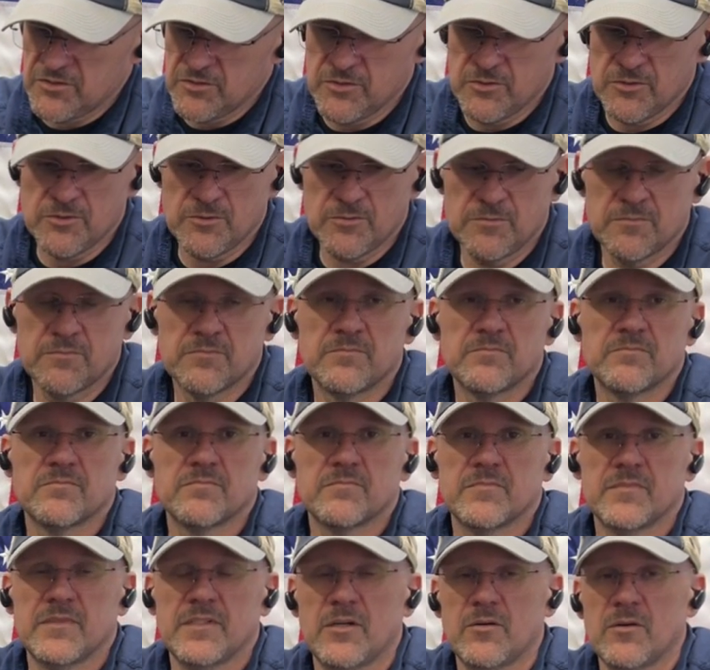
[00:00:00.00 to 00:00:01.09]
to,
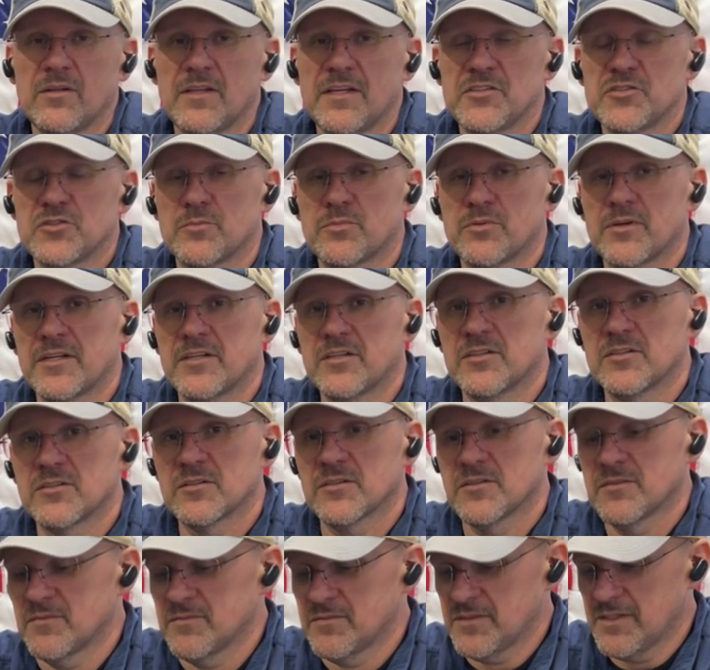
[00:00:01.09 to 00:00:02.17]
you know, a laser
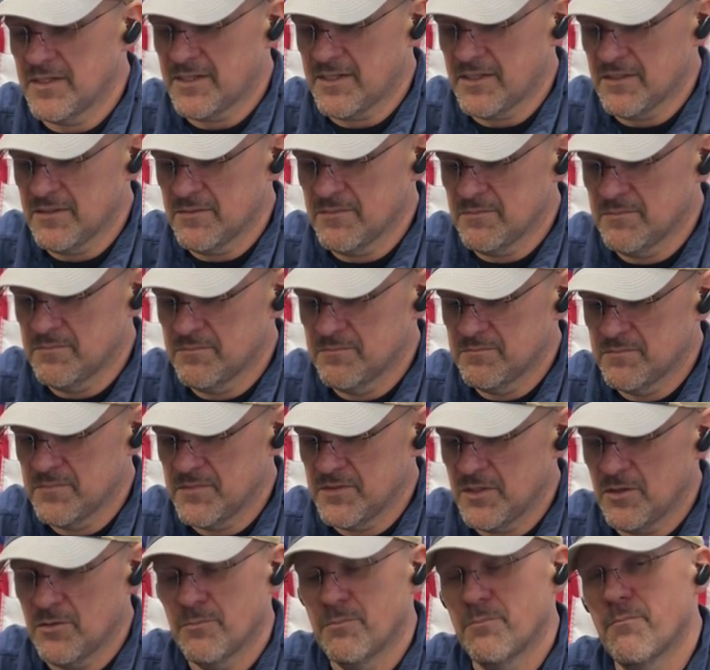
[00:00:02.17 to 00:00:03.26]
printer that can,
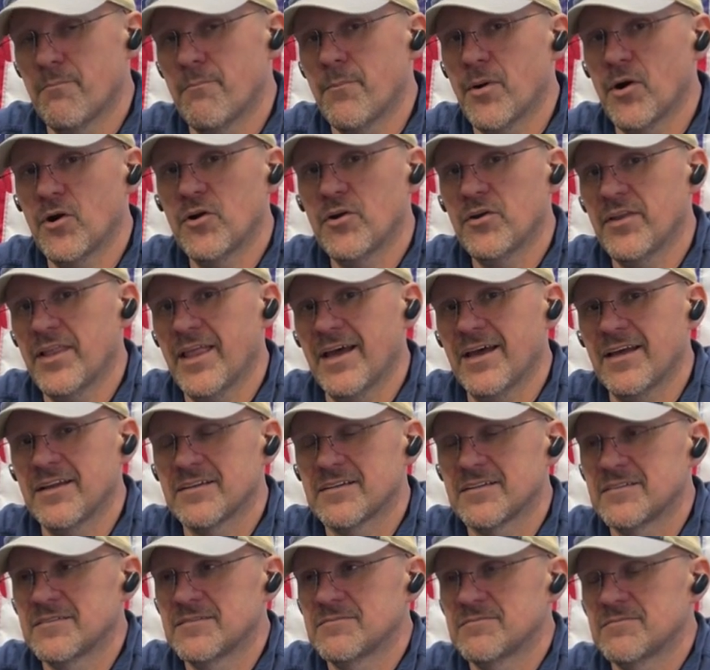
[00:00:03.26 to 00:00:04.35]
you know, burn
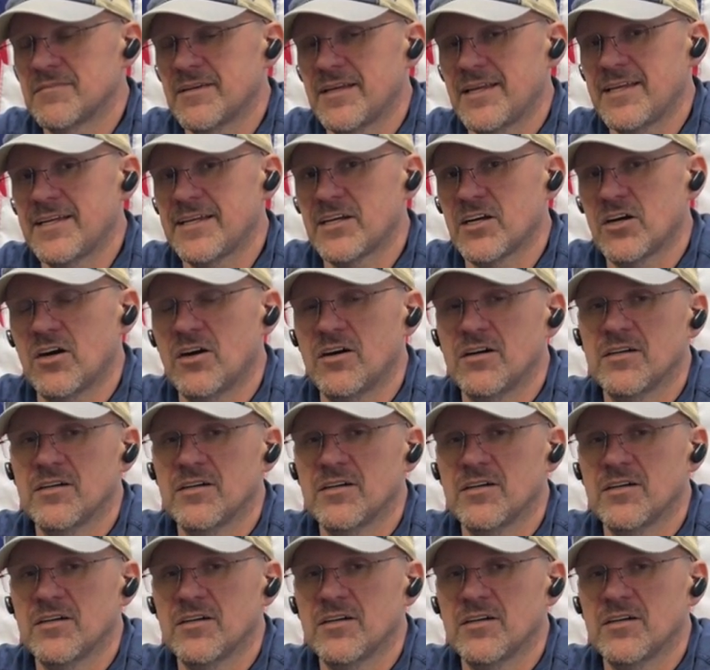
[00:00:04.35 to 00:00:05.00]
that ink